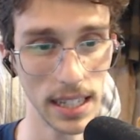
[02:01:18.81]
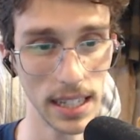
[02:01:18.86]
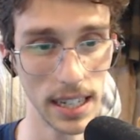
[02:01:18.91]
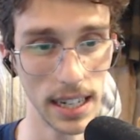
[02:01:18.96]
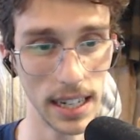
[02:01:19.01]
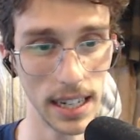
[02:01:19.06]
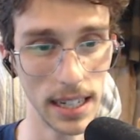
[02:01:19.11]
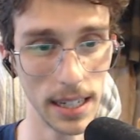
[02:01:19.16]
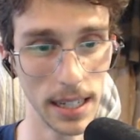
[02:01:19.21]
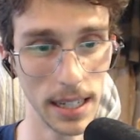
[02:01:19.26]

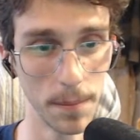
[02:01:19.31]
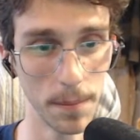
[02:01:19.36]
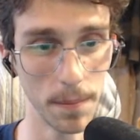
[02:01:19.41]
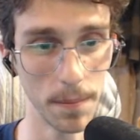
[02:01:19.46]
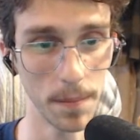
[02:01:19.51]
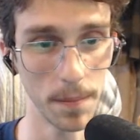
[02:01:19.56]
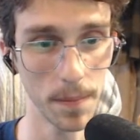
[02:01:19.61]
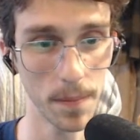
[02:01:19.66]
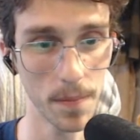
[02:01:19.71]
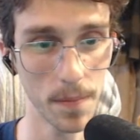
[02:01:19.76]
And
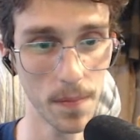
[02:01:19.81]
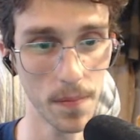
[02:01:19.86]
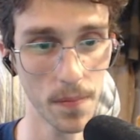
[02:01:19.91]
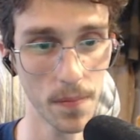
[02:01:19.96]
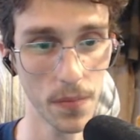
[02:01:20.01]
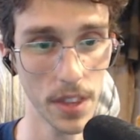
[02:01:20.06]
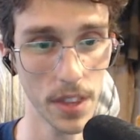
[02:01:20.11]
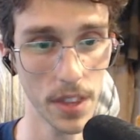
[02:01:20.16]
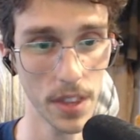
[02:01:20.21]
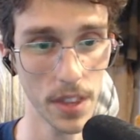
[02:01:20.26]

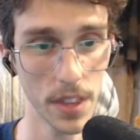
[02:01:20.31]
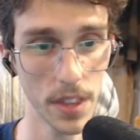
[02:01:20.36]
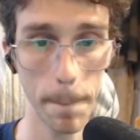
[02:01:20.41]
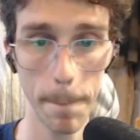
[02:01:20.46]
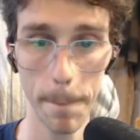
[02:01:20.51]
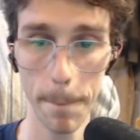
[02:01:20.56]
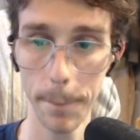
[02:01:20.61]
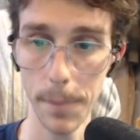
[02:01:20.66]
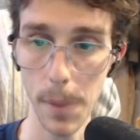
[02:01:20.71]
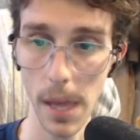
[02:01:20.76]

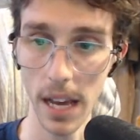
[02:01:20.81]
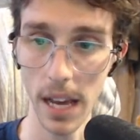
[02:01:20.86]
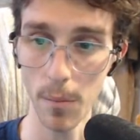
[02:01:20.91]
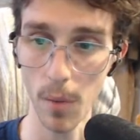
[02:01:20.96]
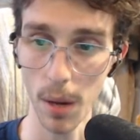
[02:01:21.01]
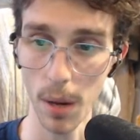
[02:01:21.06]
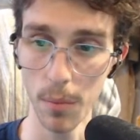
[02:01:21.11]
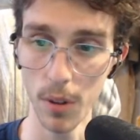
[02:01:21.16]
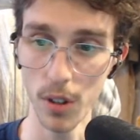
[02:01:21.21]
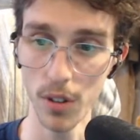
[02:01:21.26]

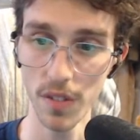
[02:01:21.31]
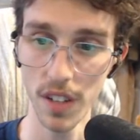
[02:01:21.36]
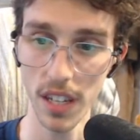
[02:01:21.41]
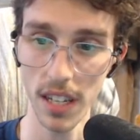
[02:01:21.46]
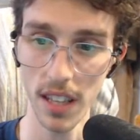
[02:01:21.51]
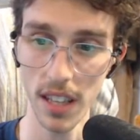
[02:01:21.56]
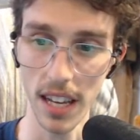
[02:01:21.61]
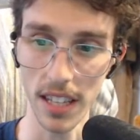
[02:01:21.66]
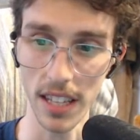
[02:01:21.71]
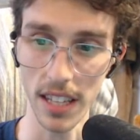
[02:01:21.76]
my movie,
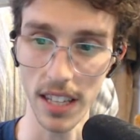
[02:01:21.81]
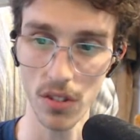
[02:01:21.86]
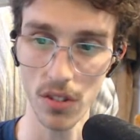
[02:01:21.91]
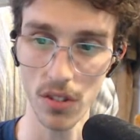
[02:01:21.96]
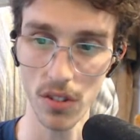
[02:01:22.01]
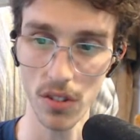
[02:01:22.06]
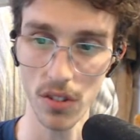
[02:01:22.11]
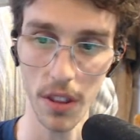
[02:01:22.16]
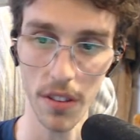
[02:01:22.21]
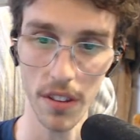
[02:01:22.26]
like there's so
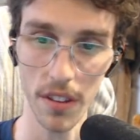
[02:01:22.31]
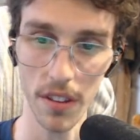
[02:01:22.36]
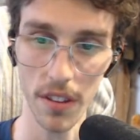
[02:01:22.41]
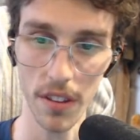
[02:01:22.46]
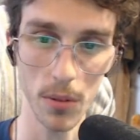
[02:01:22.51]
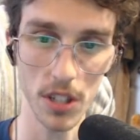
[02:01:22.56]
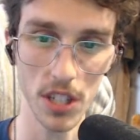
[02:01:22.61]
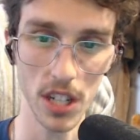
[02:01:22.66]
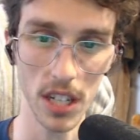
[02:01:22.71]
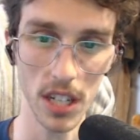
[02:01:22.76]
many things I
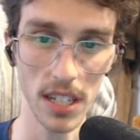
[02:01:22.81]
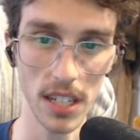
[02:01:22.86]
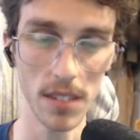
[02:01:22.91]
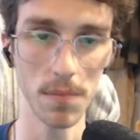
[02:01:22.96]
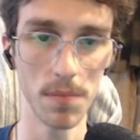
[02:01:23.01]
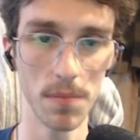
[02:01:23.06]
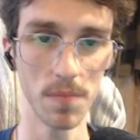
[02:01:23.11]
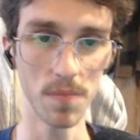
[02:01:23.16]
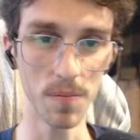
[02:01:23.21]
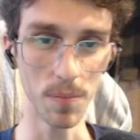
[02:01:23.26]
wish I did
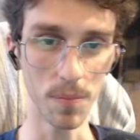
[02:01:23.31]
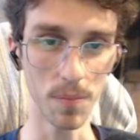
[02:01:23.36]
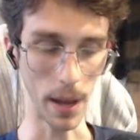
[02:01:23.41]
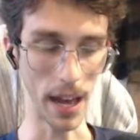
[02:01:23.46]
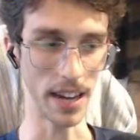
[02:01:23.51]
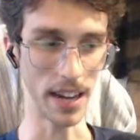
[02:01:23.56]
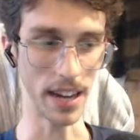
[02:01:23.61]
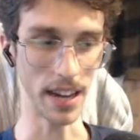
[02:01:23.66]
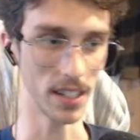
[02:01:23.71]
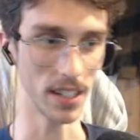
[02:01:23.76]

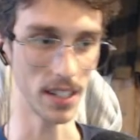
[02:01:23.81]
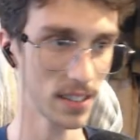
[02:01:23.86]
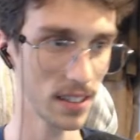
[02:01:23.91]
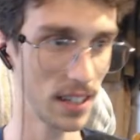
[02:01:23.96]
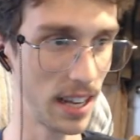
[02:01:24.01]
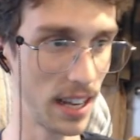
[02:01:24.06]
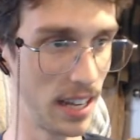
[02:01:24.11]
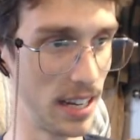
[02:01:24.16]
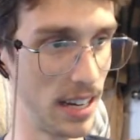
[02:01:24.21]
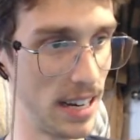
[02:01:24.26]
better,
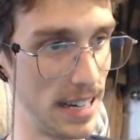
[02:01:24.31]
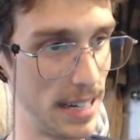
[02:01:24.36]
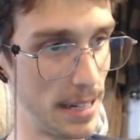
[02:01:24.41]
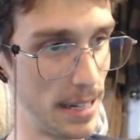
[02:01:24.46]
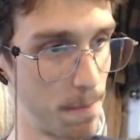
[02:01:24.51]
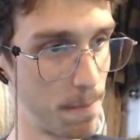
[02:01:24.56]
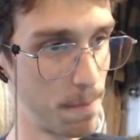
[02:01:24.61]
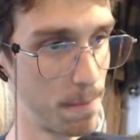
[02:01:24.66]
and